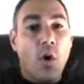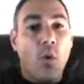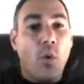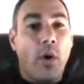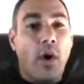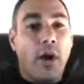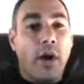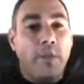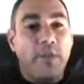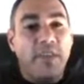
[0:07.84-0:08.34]

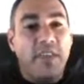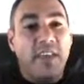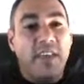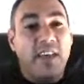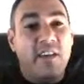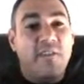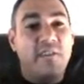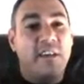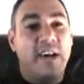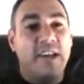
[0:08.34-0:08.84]
Welcome to
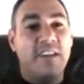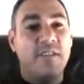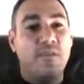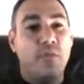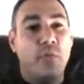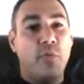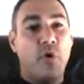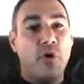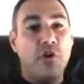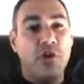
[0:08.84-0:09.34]
the
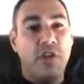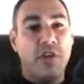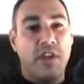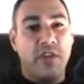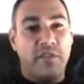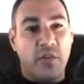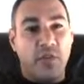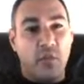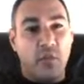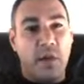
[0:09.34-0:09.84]
events
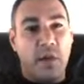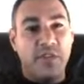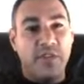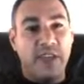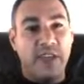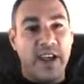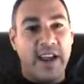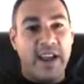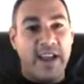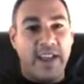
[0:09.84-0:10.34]
portion of the
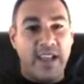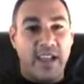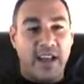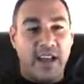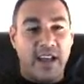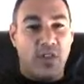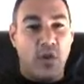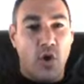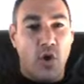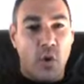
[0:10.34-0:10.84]
website,
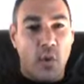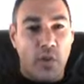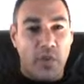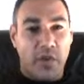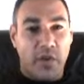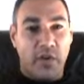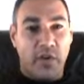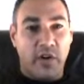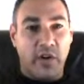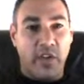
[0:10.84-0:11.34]
along
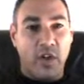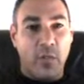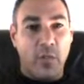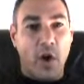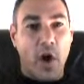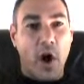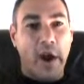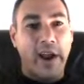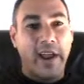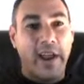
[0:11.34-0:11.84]
with guerrilla
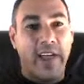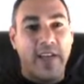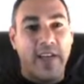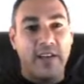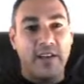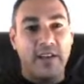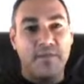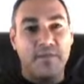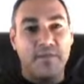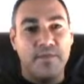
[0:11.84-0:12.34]
marketing.